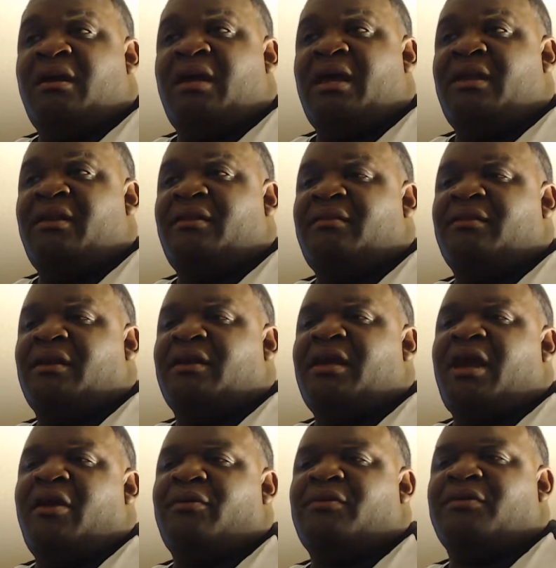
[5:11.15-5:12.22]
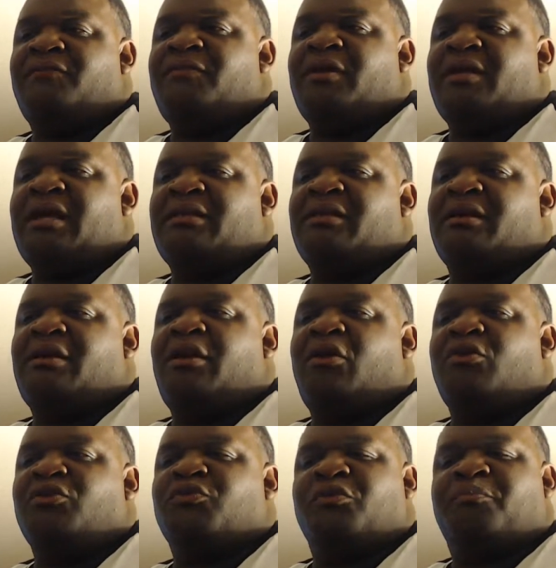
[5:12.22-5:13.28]
And the characters felt like the
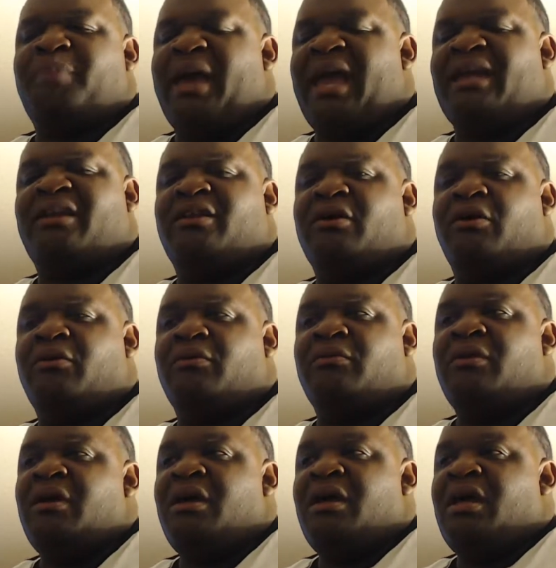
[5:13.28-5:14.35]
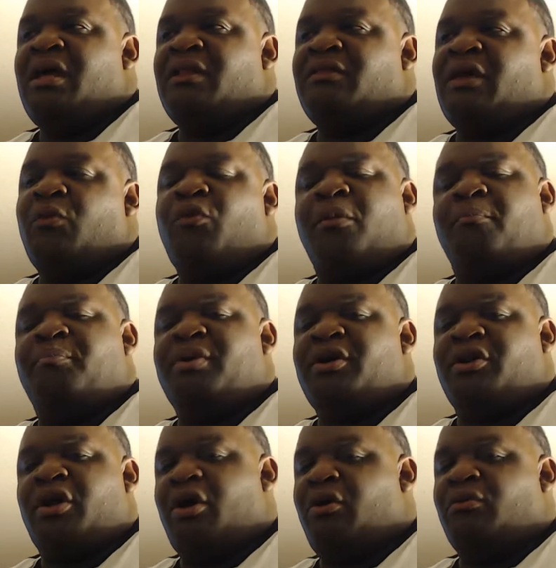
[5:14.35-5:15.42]
clothes were painted on, they weren't
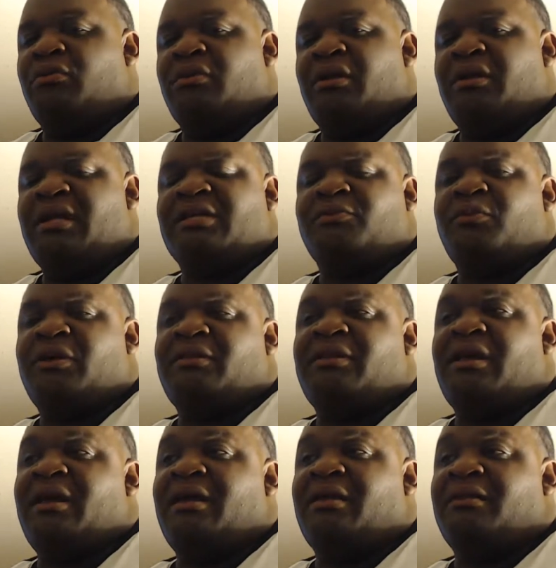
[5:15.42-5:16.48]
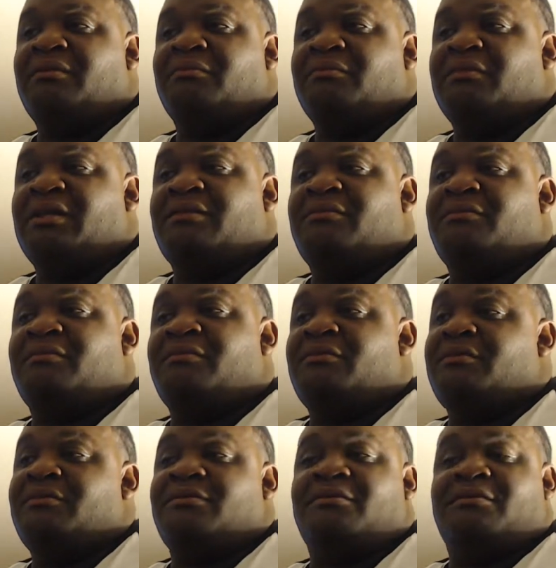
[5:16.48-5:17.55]
put on. And that's one thing that
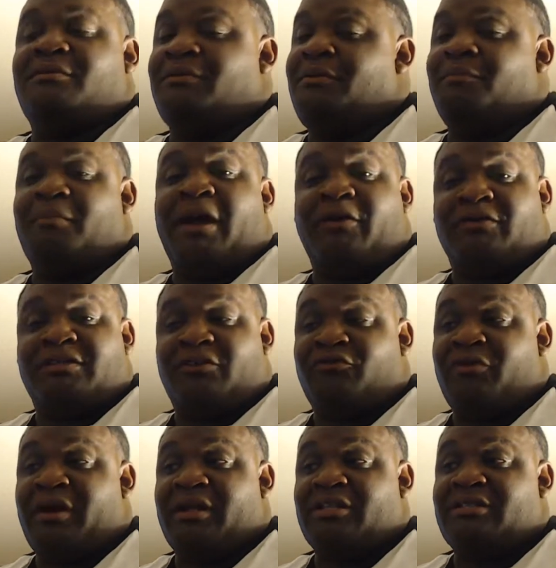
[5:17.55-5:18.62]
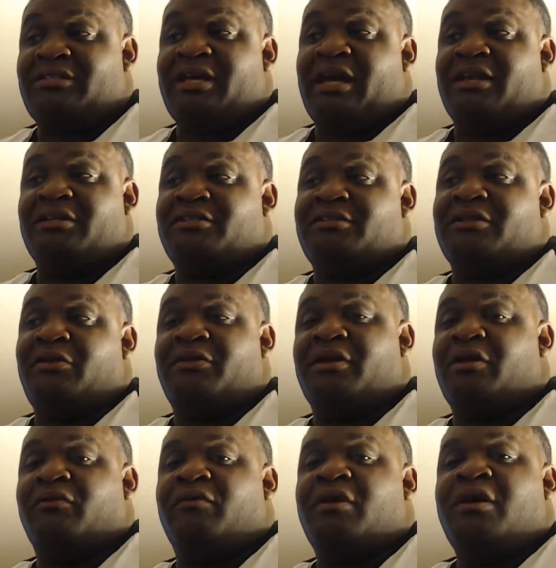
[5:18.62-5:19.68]
Microsoft tried to challenge
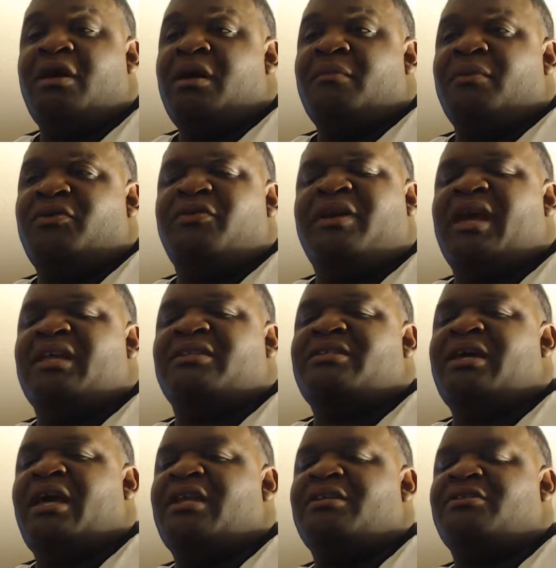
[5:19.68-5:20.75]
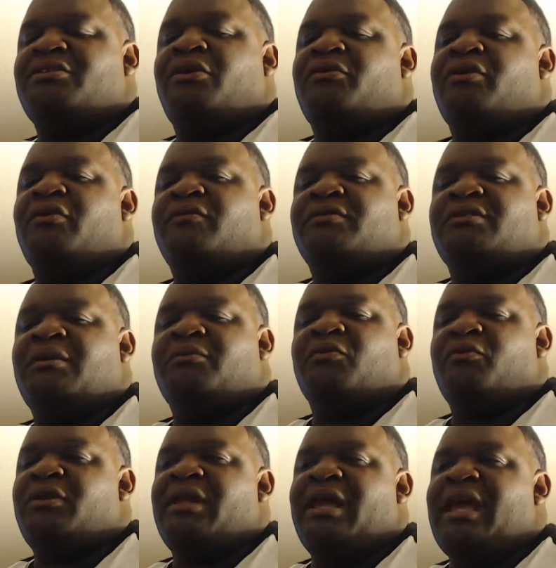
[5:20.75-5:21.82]
Sony over. But you can't challenge Sony over
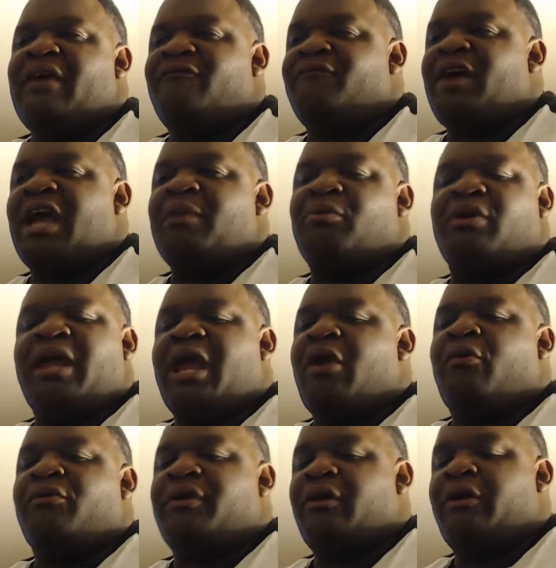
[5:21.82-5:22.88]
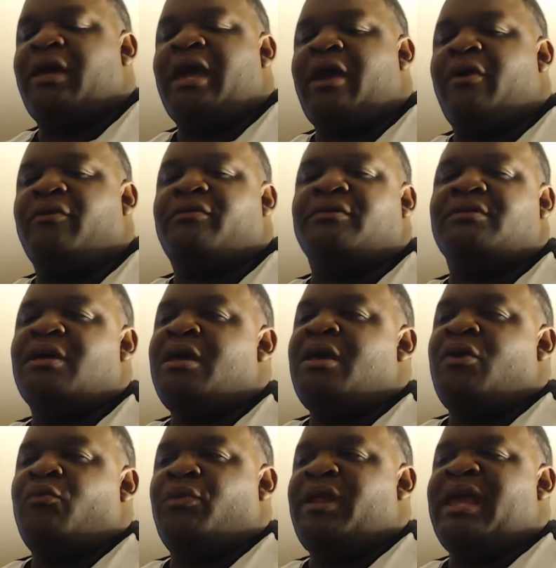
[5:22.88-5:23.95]
something when they got vibrant hair on their characters,
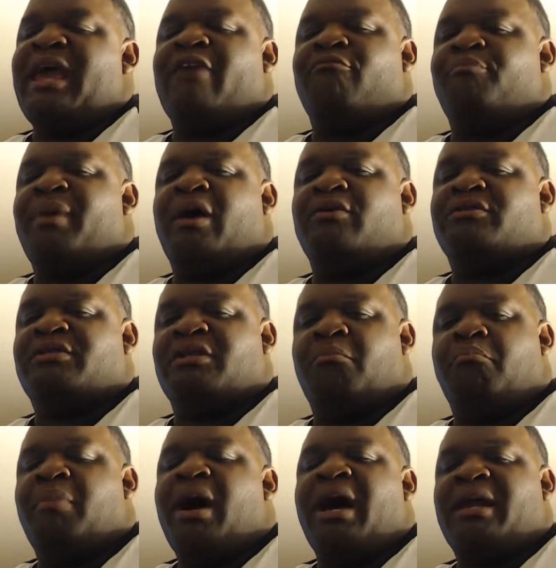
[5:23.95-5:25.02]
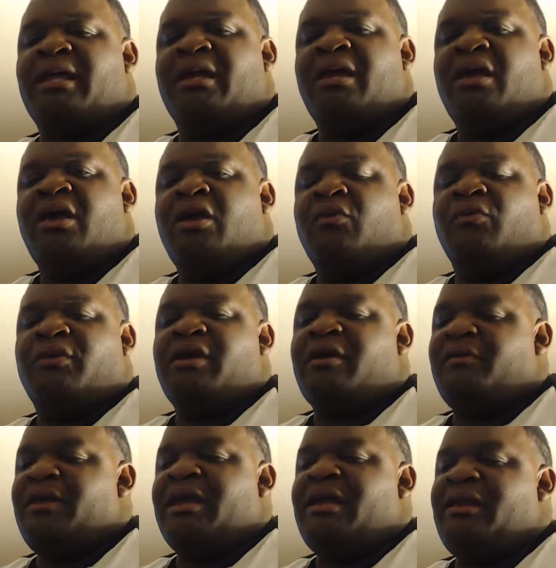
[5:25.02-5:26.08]
when they have bounce in the body,
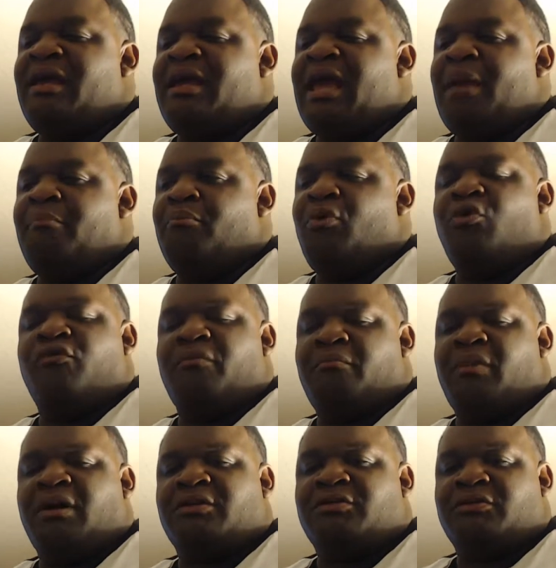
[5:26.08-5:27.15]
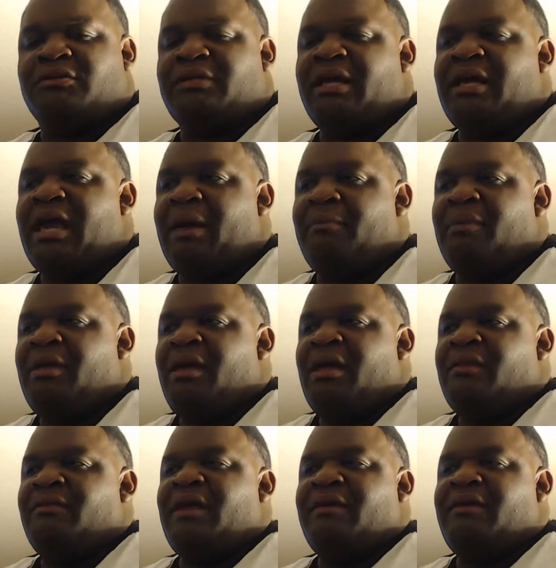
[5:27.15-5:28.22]
they got moving muscles, they got
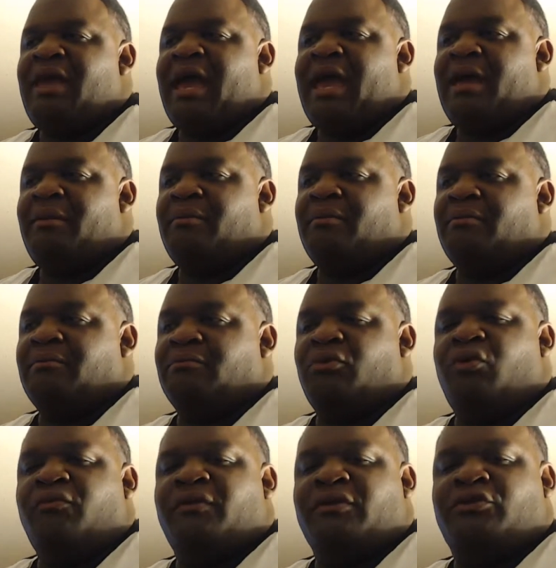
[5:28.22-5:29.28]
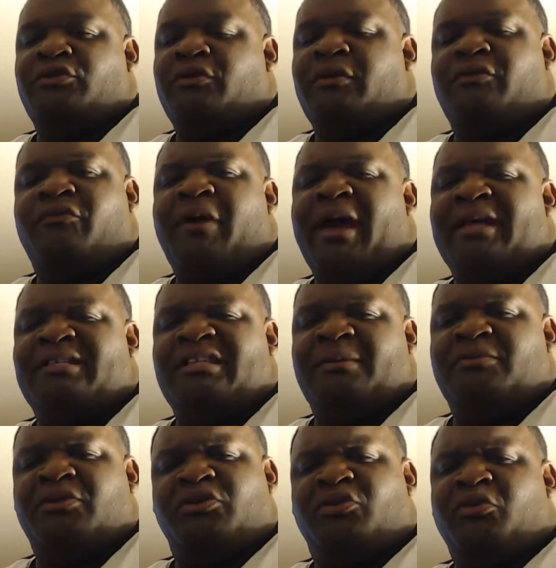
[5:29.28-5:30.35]
moving
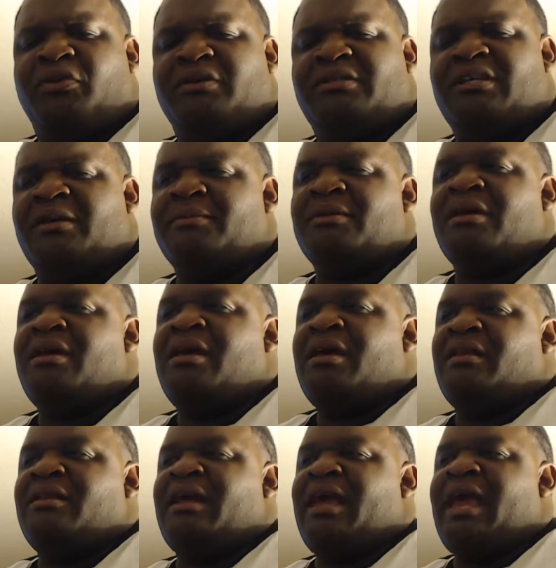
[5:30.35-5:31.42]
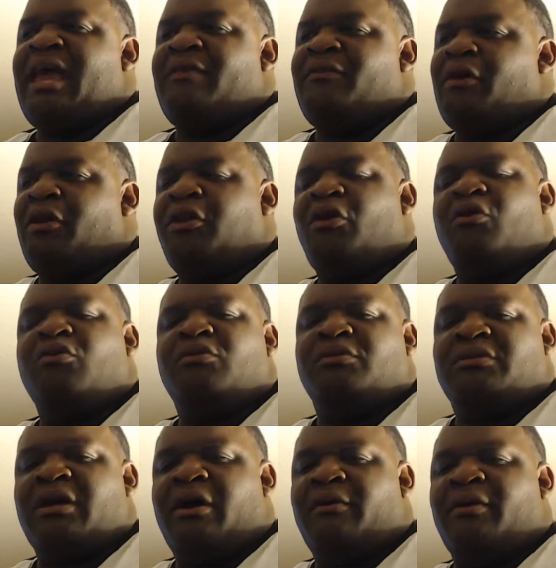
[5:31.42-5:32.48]
triceps and triceps. They had the
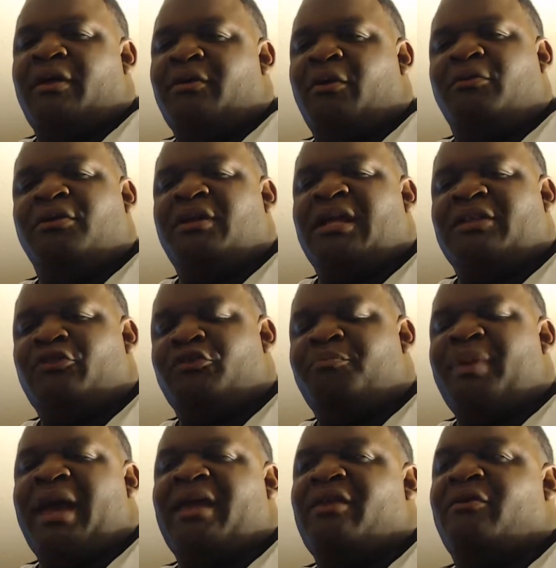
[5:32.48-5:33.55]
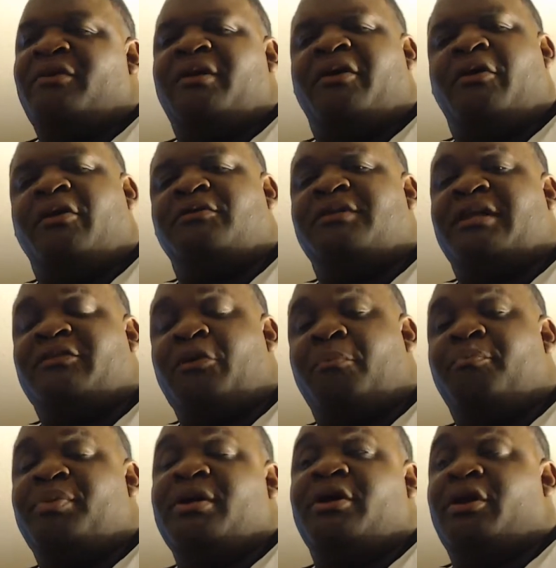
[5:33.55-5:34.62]
clothes don't look like they're painted on, they look clothes like they're
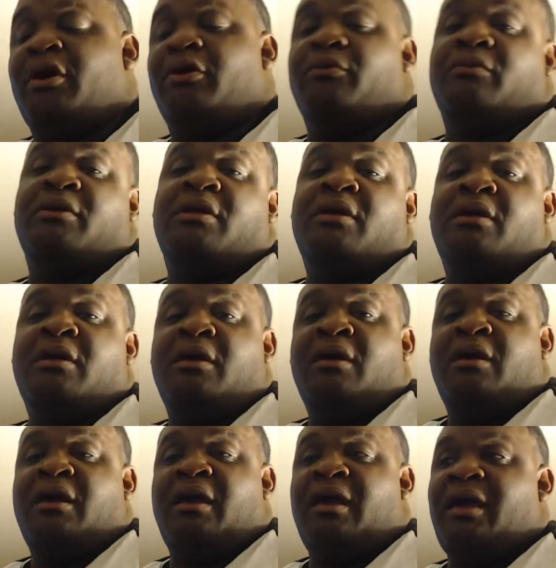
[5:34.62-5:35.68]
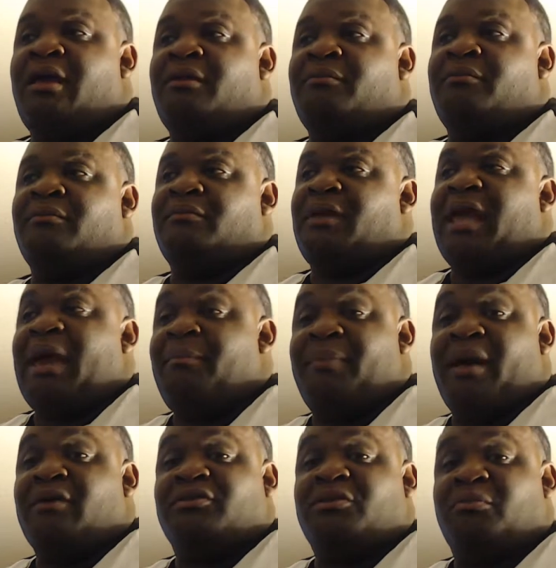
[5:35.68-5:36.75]
put on, and they got
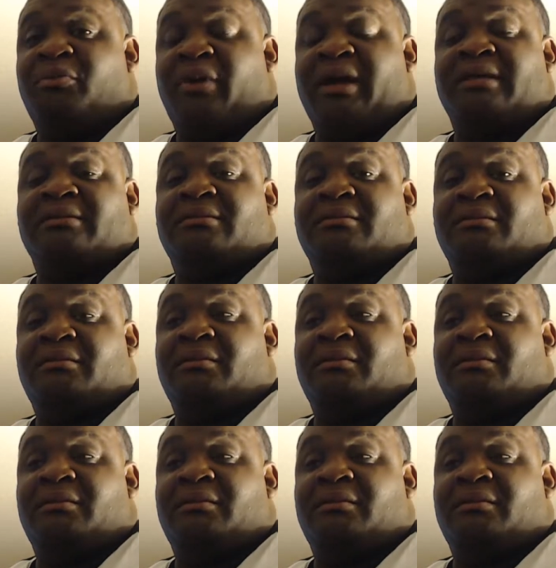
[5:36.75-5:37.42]
bouncing breasts.